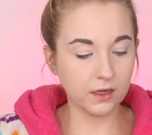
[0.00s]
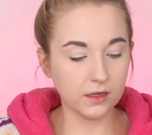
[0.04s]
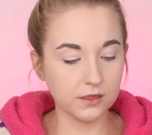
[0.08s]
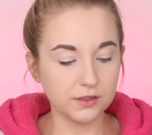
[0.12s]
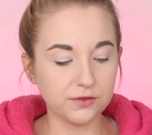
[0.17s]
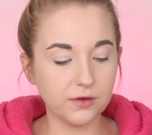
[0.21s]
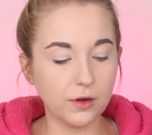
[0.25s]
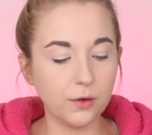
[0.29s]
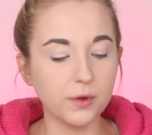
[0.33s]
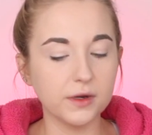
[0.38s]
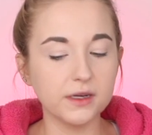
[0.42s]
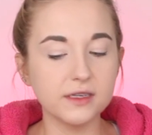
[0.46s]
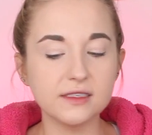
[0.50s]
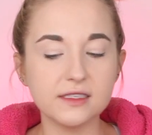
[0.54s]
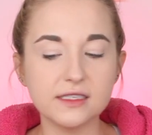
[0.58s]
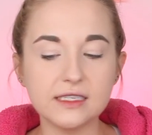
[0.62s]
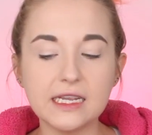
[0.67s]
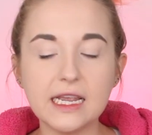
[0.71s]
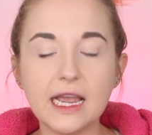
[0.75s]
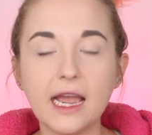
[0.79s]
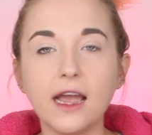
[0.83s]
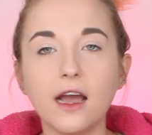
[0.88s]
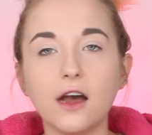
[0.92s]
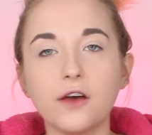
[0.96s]
So I want to
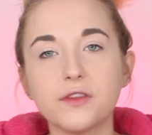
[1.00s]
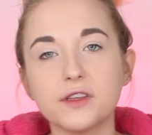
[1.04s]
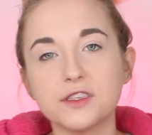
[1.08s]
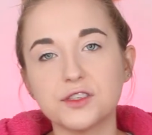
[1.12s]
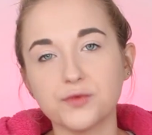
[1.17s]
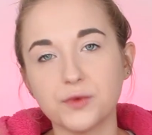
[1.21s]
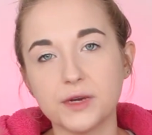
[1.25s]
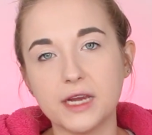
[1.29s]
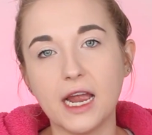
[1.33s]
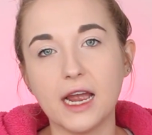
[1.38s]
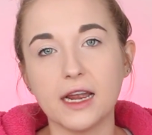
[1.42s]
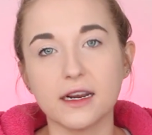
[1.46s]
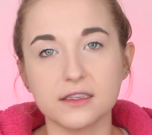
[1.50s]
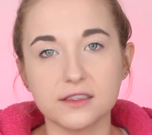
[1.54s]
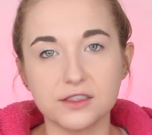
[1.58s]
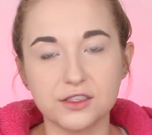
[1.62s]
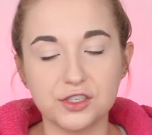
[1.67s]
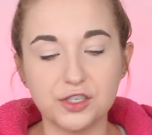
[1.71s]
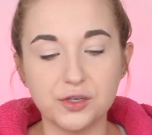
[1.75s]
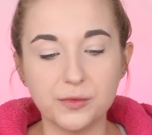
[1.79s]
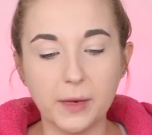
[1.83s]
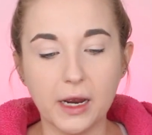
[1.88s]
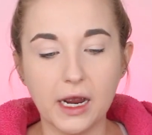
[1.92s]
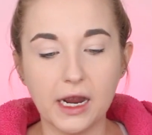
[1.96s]
see how this reacts
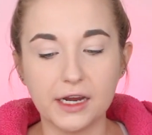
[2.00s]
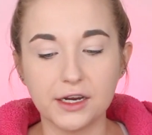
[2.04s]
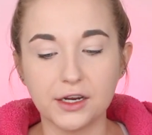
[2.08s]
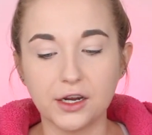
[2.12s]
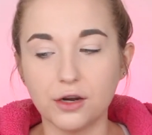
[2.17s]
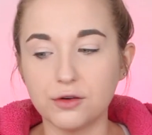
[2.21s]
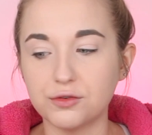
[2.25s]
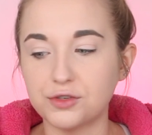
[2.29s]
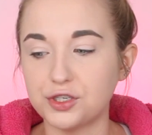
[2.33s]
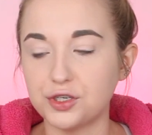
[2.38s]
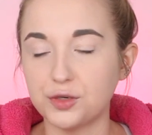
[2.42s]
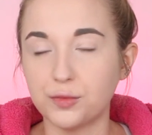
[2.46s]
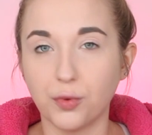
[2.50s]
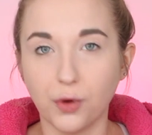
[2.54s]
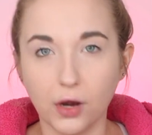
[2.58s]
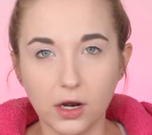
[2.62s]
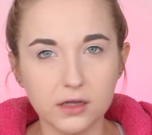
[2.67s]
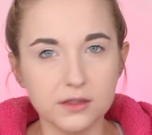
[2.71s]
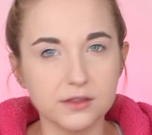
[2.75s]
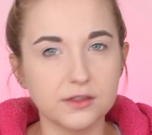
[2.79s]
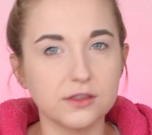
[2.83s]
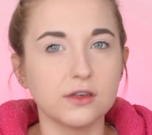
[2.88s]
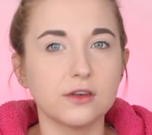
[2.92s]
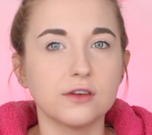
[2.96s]
to my go-to
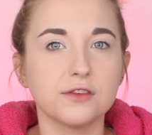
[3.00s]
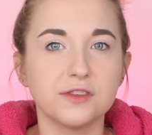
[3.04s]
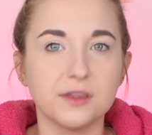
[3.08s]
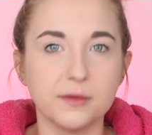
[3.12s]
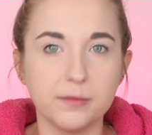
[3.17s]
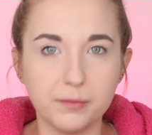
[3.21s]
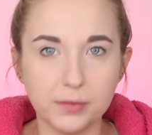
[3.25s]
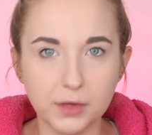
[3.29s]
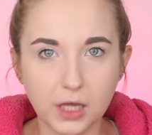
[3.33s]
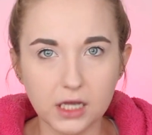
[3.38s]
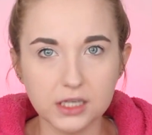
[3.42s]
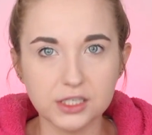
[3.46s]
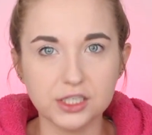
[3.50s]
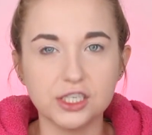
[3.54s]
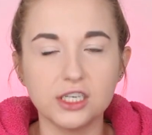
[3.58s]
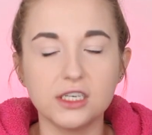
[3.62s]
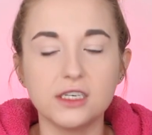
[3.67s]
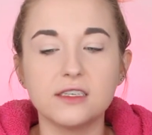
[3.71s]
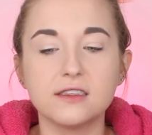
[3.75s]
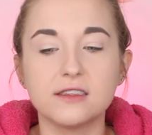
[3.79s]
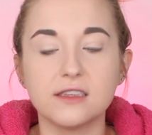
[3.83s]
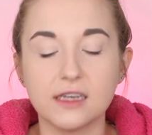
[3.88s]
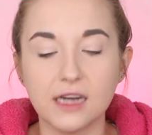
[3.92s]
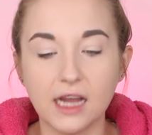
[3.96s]
bronzers and
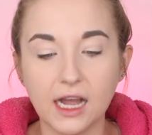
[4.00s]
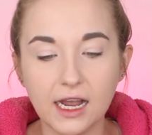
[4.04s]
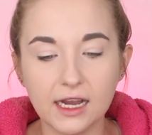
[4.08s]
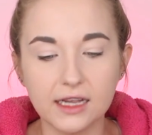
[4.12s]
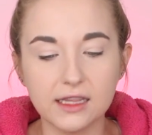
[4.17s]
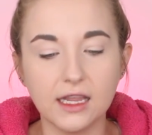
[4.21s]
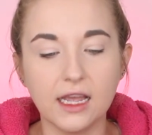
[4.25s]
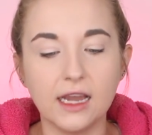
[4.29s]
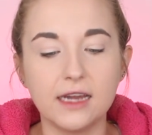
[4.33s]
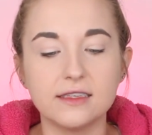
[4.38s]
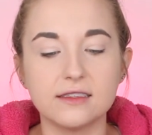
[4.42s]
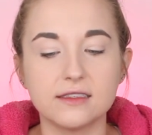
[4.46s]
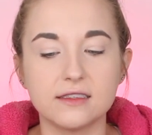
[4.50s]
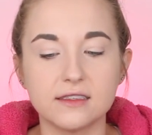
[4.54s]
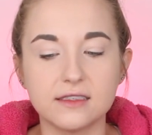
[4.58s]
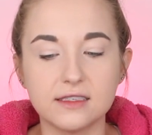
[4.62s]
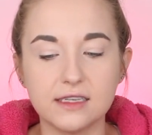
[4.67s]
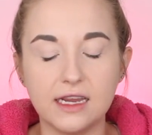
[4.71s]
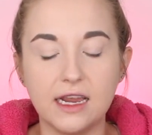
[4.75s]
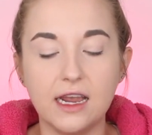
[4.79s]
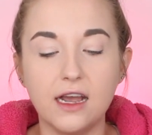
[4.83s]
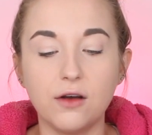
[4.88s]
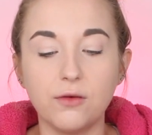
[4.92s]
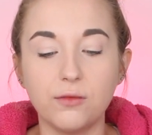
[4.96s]
blushes and highlights, and
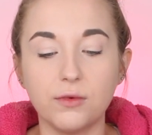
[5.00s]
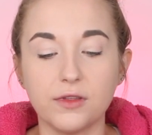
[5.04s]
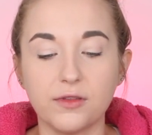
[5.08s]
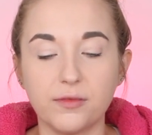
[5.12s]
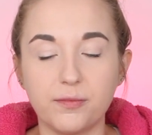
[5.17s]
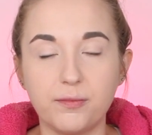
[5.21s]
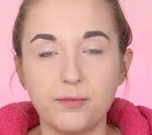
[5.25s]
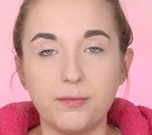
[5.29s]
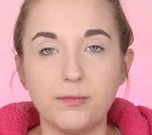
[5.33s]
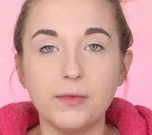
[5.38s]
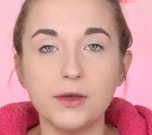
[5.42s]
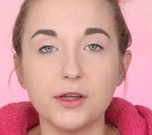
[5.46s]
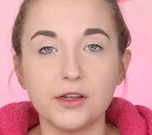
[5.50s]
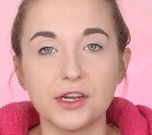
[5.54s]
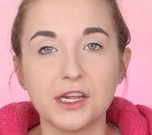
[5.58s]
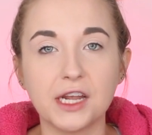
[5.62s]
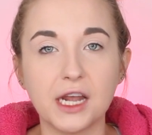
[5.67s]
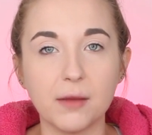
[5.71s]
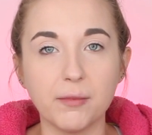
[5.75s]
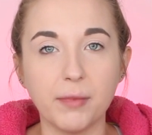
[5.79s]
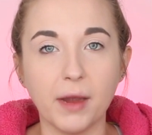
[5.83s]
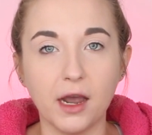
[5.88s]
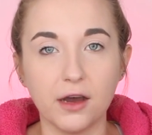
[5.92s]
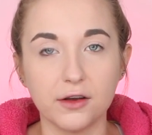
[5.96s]
see how with building
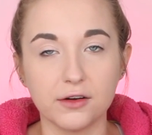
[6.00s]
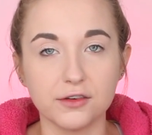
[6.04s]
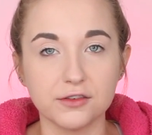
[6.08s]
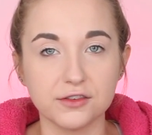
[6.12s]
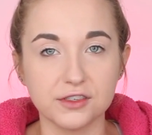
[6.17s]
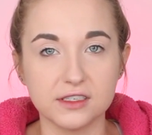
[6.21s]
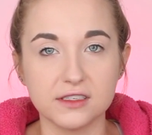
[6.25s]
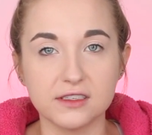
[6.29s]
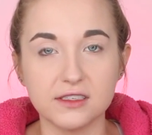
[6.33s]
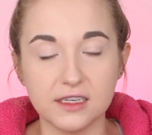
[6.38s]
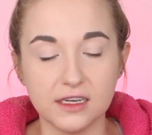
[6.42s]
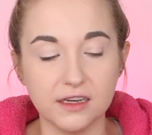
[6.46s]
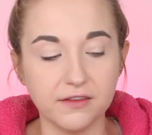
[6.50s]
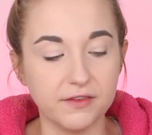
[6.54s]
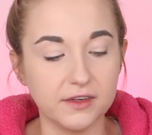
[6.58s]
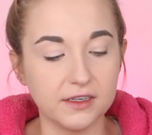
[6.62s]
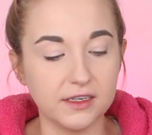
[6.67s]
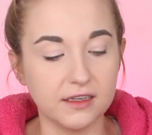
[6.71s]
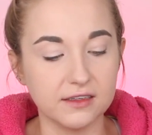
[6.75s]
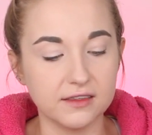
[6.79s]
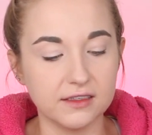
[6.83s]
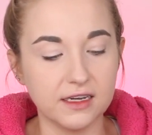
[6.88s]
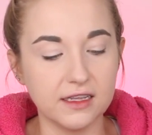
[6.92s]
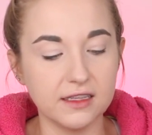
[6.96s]
up powders to see if it
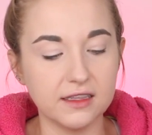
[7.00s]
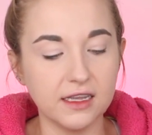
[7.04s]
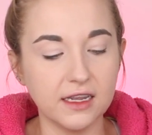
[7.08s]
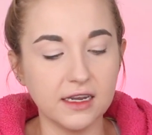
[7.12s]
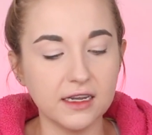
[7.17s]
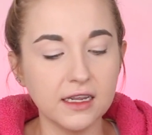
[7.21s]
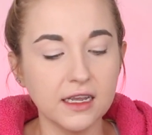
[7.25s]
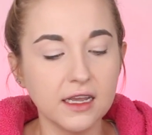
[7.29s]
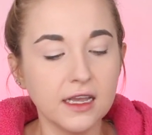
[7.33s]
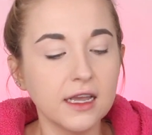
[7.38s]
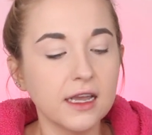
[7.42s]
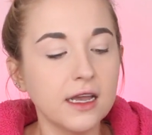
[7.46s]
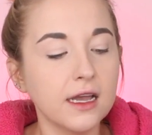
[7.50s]
does anything.